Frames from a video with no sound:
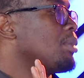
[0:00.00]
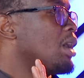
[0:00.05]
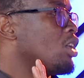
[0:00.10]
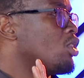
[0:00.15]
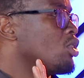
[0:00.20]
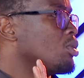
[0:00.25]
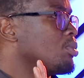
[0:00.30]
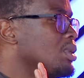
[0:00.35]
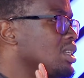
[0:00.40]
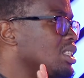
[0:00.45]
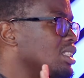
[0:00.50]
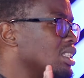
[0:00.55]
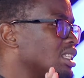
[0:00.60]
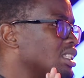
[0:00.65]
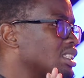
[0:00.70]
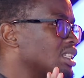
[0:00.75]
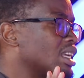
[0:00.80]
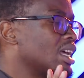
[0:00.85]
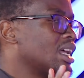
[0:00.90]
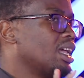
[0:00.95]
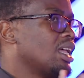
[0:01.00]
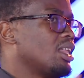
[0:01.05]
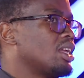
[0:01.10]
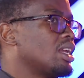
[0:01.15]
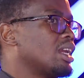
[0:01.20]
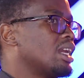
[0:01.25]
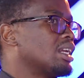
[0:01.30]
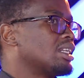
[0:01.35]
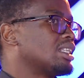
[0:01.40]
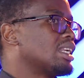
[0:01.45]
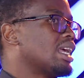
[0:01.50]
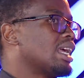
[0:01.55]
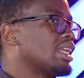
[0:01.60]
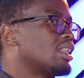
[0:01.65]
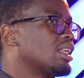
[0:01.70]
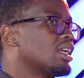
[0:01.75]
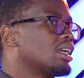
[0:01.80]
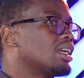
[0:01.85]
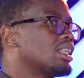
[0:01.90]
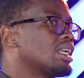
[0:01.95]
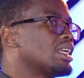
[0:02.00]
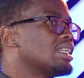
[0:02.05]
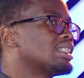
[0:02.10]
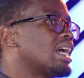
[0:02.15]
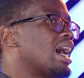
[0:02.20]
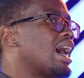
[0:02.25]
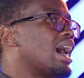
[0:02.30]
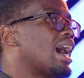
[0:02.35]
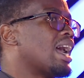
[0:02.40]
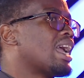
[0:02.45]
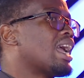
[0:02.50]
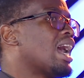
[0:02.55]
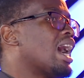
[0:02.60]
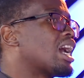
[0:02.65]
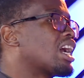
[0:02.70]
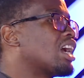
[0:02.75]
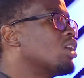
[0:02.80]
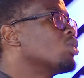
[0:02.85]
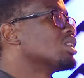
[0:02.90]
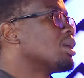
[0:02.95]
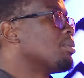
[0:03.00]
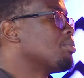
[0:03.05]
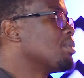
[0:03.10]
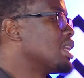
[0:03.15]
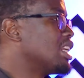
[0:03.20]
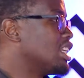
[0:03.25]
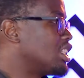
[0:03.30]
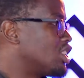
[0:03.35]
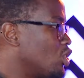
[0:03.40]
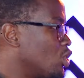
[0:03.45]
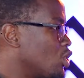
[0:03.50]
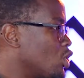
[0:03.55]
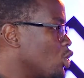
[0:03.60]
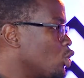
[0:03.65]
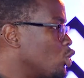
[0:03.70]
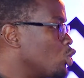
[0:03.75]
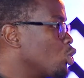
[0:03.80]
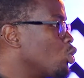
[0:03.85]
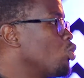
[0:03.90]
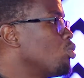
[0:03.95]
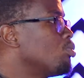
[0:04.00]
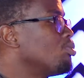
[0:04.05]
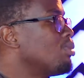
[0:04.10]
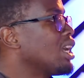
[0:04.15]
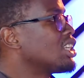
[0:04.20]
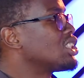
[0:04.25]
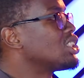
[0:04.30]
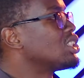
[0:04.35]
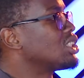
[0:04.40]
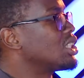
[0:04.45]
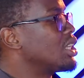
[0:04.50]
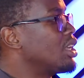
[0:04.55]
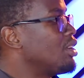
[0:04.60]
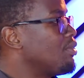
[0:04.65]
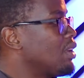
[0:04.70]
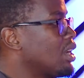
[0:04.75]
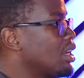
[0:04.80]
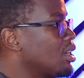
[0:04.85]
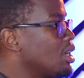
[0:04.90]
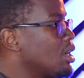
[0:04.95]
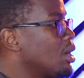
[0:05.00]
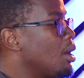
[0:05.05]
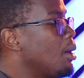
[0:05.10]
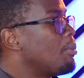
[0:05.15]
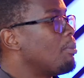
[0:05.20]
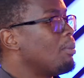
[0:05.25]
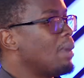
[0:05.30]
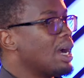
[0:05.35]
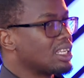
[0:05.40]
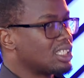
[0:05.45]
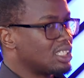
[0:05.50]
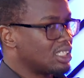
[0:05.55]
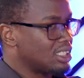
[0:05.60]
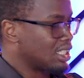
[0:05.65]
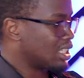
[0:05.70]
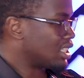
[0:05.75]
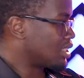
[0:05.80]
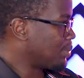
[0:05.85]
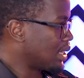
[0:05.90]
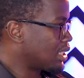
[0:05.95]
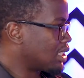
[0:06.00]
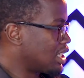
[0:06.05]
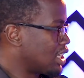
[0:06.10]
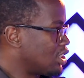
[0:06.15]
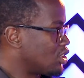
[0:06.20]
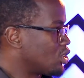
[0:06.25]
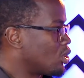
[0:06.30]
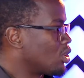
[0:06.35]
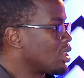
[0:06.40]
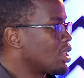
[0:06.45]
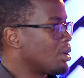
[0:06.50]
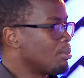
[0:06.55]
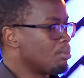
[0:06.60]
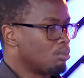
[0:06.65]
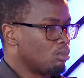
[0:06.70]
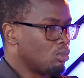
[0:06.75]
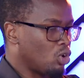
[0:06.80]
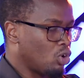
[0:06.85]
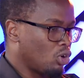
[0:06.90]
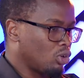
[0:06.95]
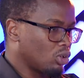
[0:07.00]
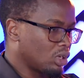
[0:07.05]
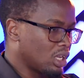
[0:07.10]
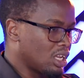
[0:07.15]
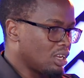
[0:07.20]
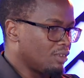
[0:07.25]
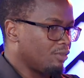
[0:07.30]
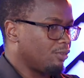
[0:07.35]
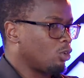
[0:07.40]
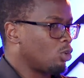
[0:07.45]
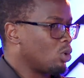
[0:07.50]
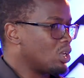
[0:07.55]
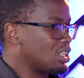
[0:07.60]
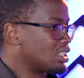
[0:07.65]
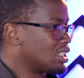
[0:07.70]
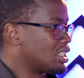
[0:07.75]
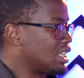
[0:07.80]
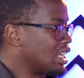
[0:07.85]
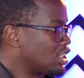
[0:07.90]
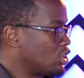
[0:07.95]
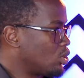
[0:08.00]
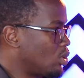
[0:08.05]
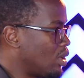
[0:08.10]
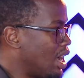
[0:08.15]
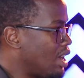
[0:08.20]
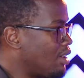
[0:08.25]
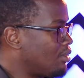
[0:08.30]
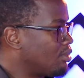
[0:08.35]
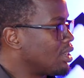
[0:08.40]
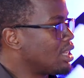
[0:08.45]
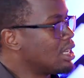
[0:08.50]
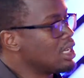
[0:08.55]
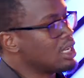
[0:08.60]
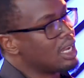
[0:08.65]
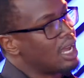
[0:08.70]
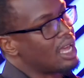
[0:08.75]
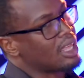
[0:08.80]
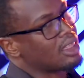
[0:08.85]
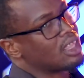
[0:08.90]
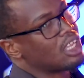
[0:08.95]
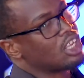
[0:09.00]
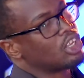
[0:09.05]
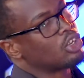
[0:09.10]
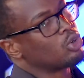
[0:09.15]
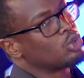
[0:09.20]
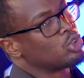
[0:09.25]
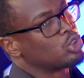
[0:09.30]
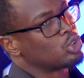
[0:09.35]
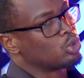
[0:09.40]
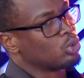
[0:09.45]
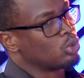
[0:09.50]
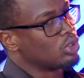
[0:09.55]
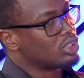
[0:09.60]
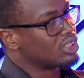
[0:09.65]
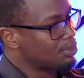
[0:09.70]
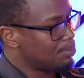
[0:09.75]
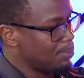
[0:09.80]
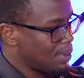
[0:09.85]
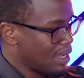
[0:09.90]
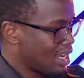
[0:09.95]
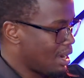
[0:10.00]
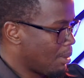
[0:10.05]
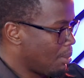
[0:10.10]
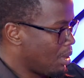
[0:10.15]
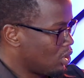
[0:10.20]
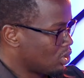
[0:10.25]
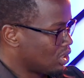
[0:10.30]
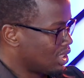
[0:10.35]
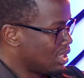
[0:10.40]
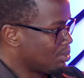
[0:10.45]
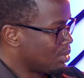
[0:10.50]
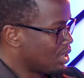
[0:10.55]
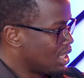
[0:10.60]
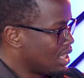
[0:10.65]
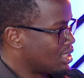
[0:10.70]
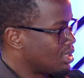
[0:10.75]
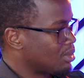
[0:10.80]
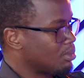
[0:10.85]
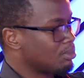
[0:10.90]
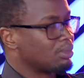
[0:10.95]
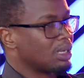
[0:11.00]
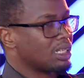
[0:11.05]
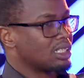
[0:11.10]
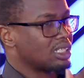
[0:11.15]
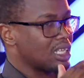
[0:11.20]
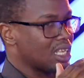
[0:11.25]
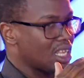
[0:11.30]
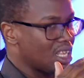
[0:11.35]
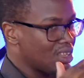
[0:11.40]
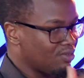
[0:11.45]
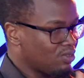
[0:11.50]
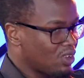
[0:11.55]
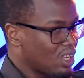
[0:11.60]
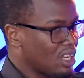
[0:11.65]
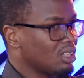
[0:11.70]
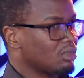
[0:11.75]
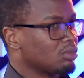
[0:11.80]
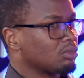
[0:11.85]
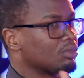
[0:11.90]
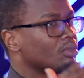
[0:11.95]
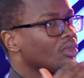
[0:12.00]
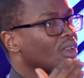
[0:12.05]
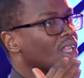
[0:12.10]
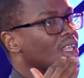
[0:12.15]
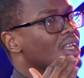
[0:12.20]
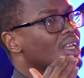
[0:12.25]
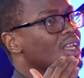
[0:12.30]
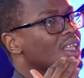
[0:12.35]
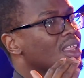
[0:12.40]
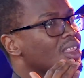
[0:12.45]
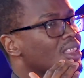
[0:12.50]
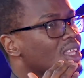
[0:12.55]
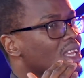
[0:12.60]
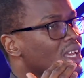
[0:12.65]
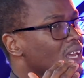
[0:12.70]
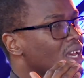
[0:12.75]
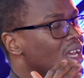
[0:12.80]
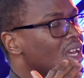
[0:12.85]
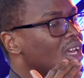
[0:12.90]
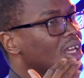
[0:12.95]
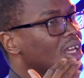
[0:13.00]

own business, then I'd say I think there is a higher accountability on you. To whom much is given, much is expected. So the more influence that you have, I think you should speak about some things. But even the